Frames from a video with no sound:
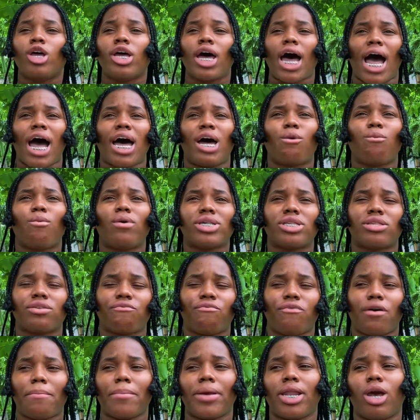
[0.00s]
I wasn't
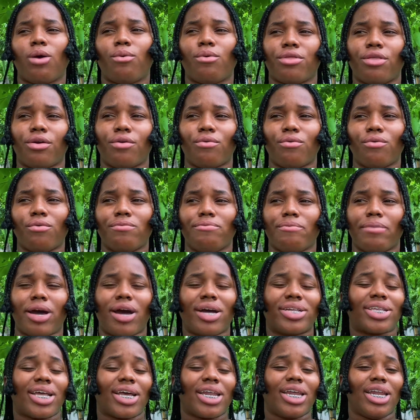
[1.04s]
familiar with the room
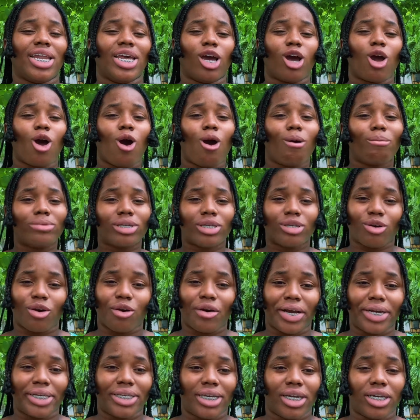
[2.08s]
because I didn't come to the
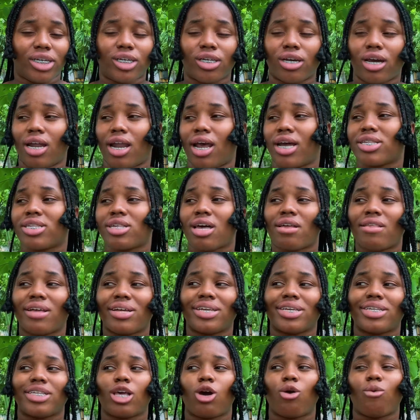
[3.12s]
orientation. I saw that
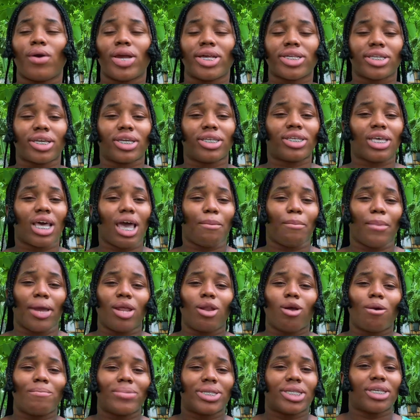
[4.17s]
as a waste of time, but
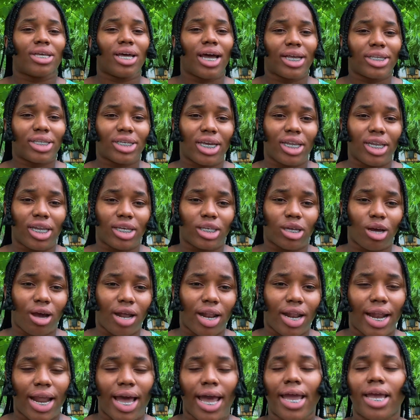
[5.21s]
I still attend it
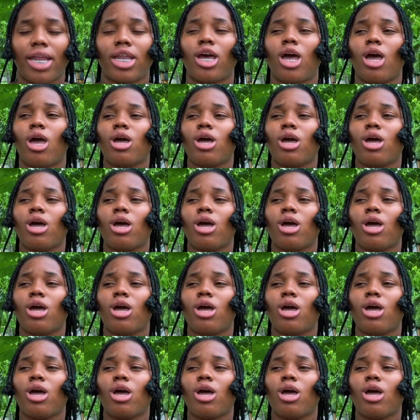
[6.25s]
online.